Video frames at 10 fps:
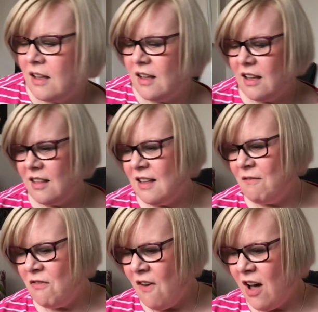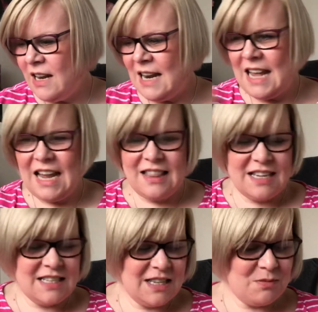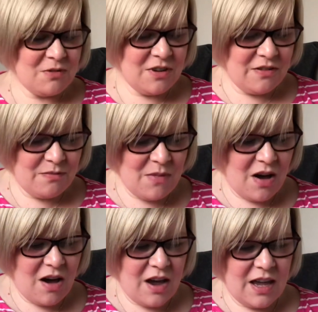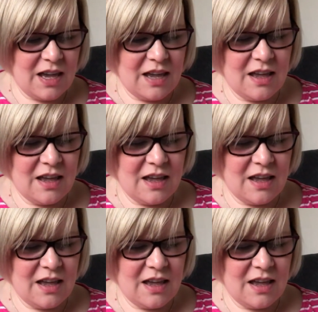And then finally, this is one of my